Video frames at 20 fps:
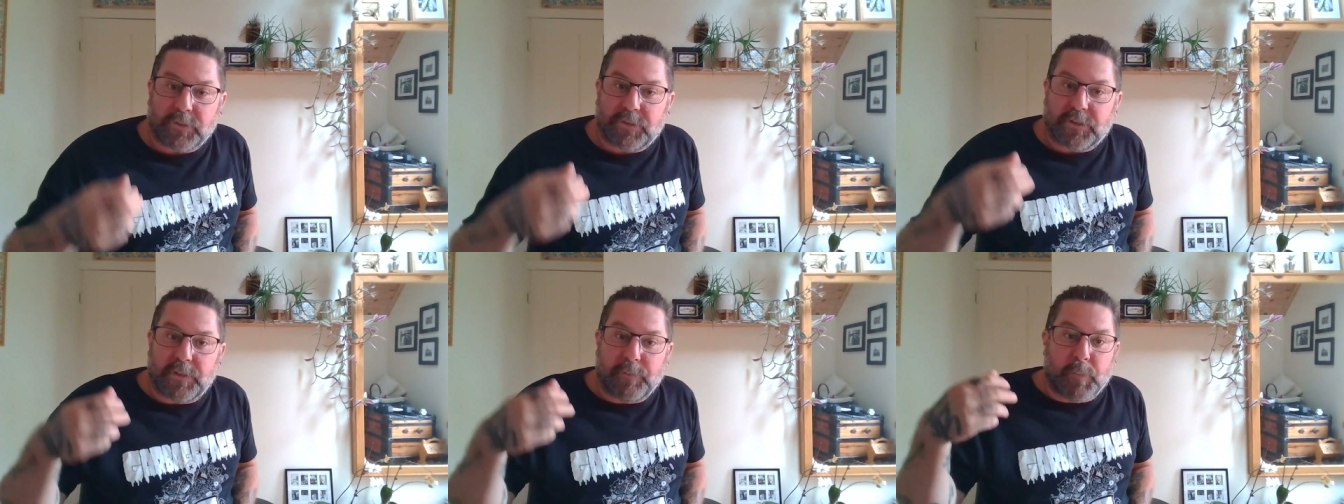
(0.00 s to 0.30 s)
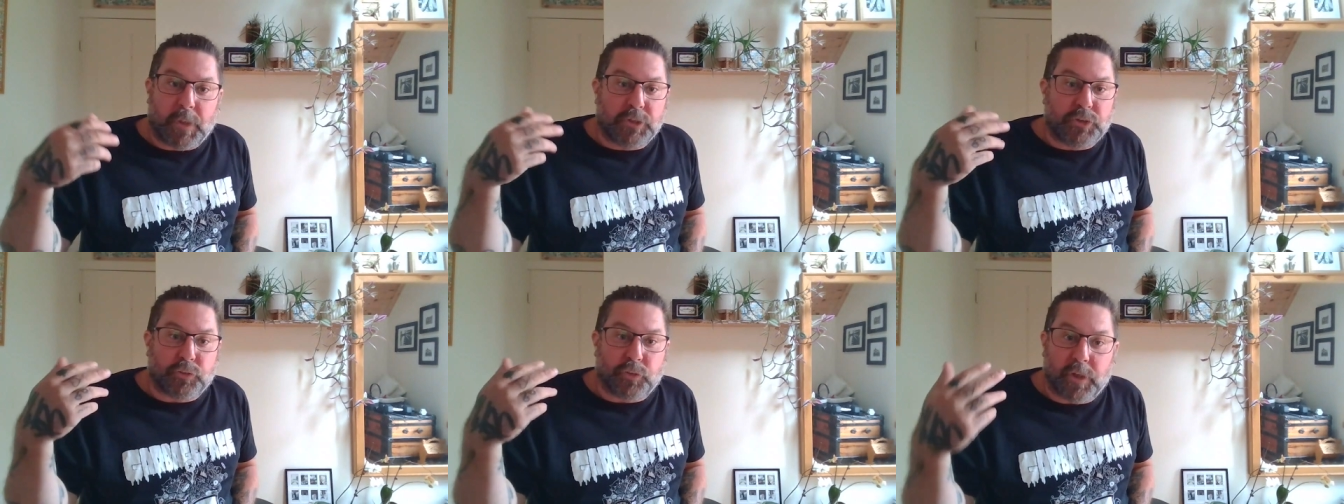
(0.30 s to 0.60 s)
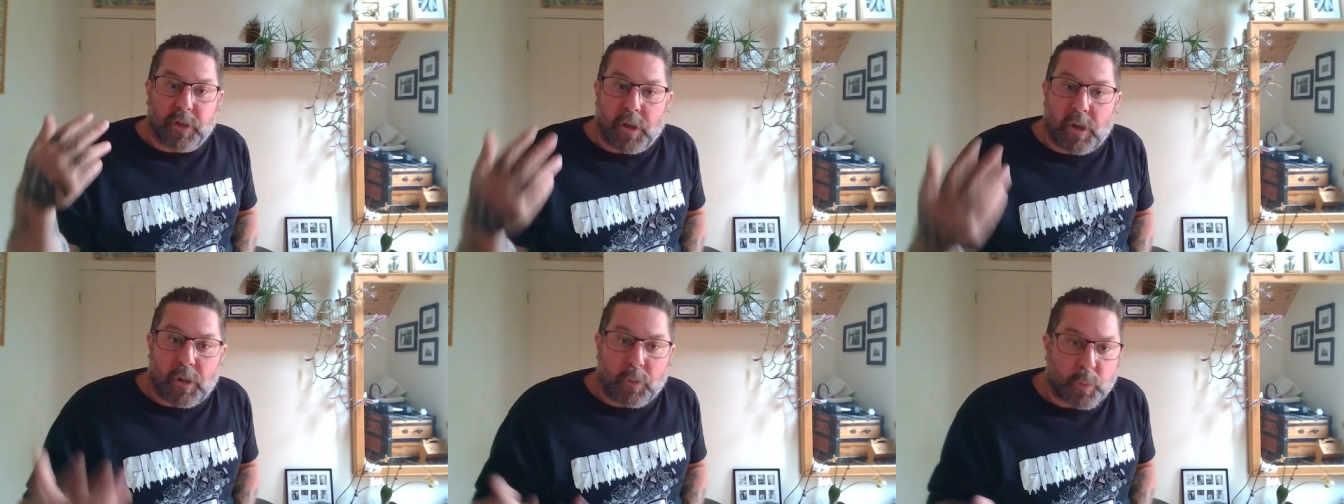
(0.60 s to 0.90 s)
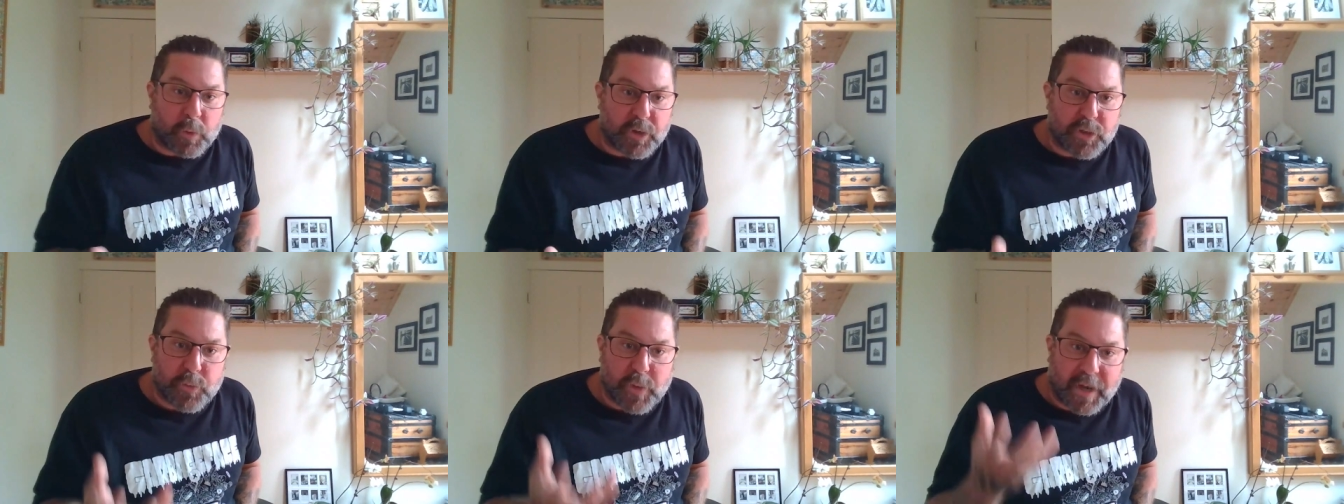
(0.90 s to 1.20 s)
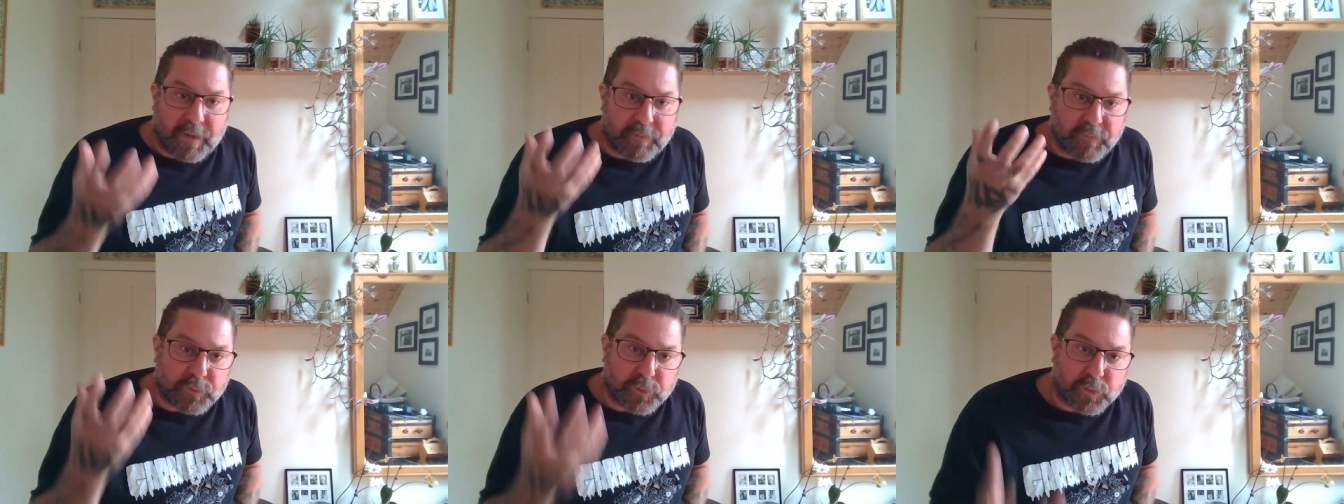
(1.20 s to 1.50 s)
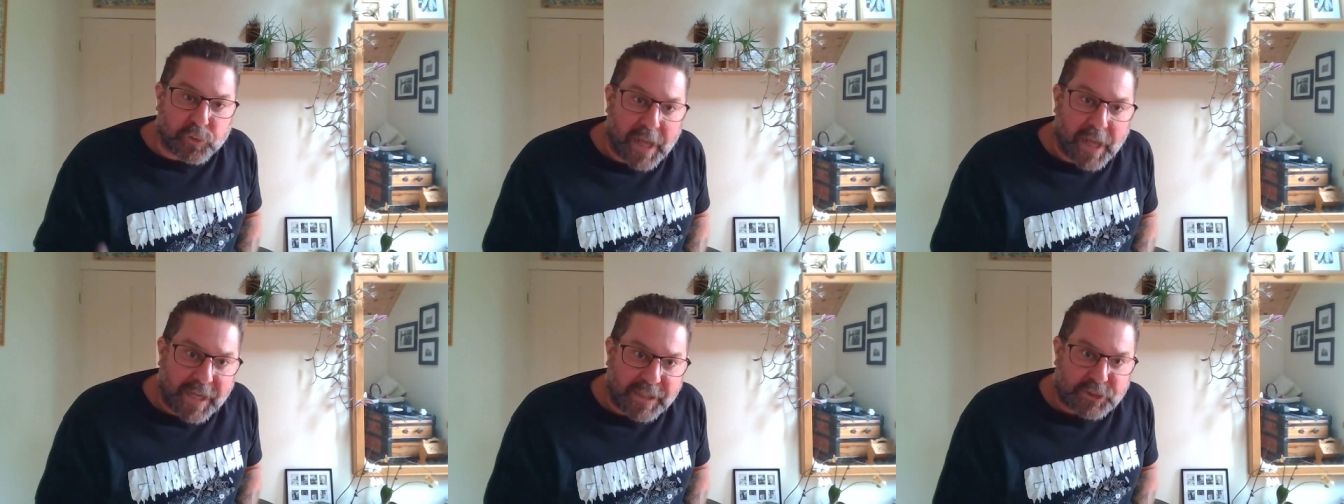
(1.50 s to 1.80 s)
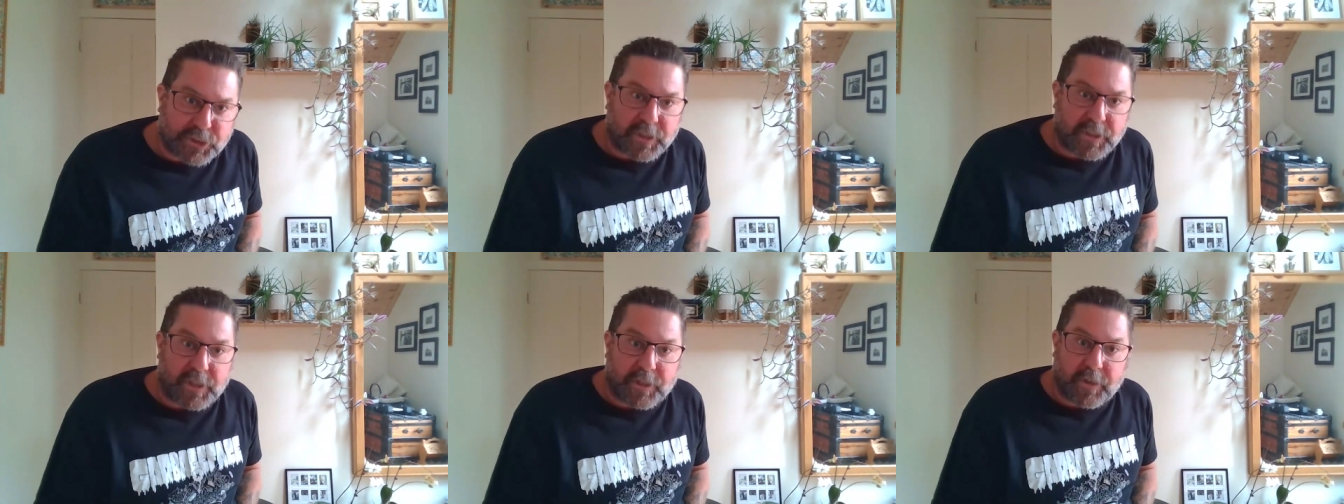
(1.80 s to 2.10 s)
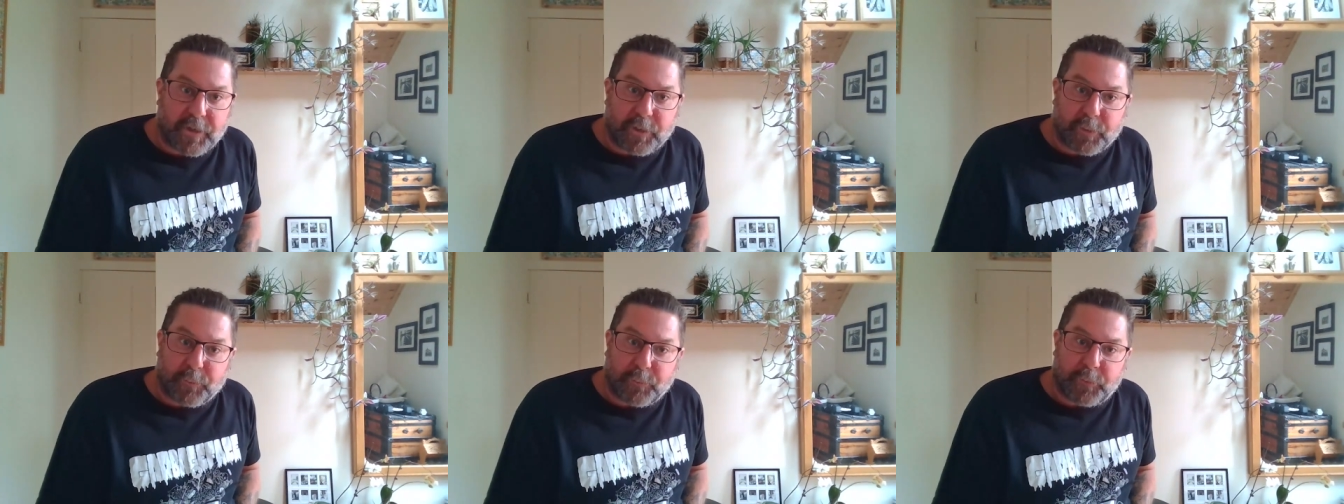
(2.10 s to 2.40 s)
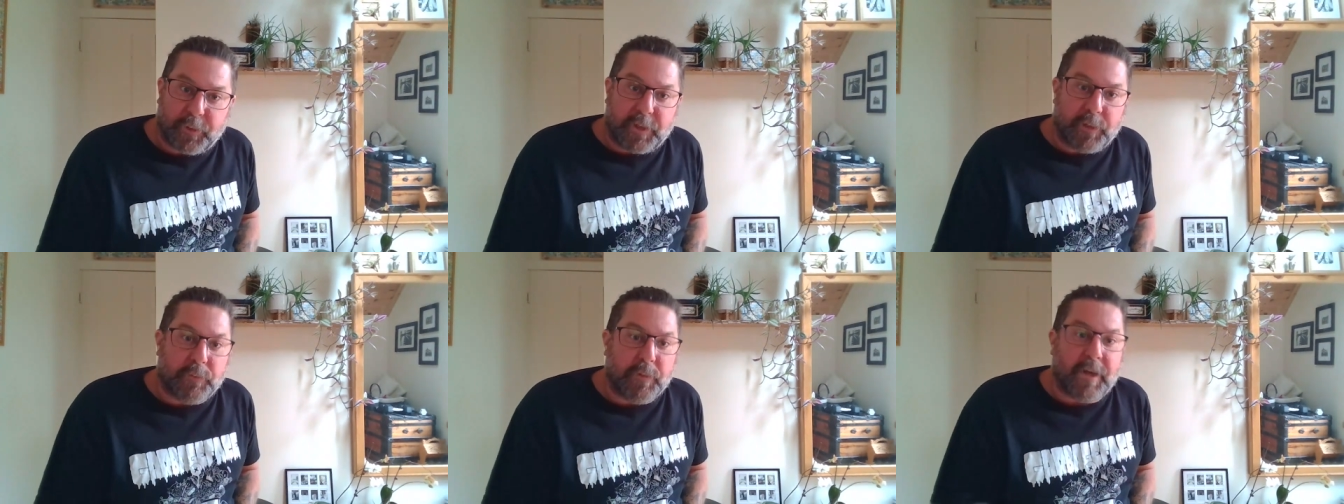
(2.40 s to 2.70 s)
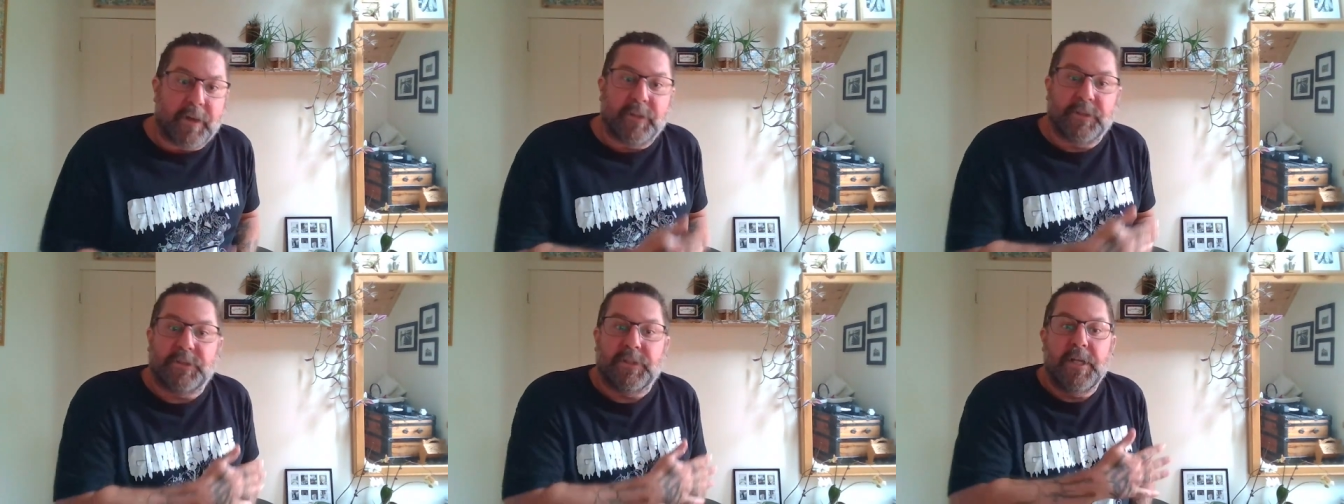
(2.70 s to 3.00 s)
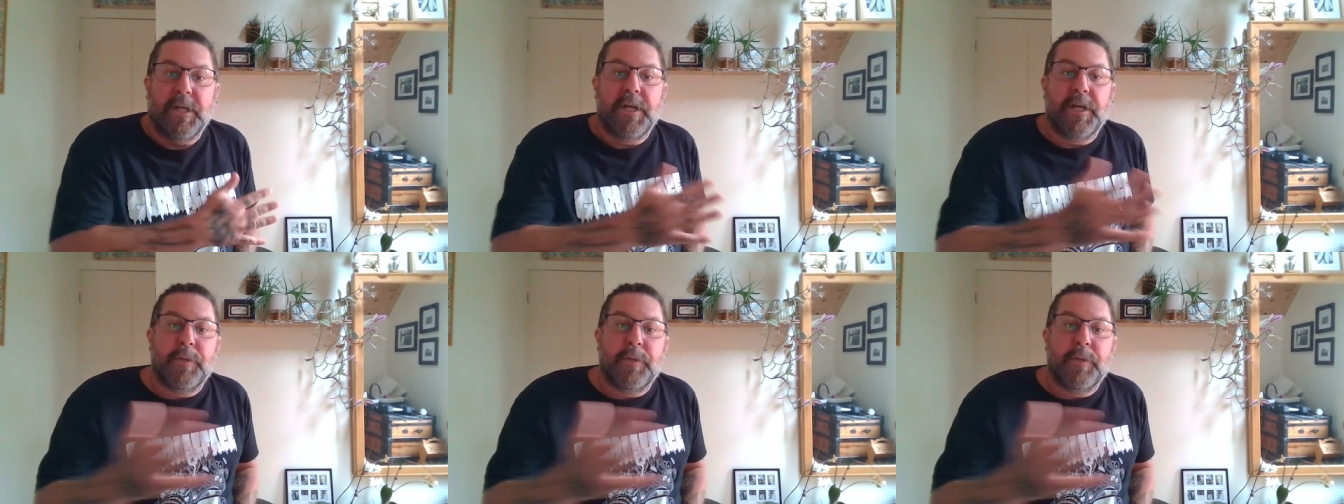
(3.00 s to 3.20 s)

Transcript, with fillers: in Montreal, where you have legendary graffiti writers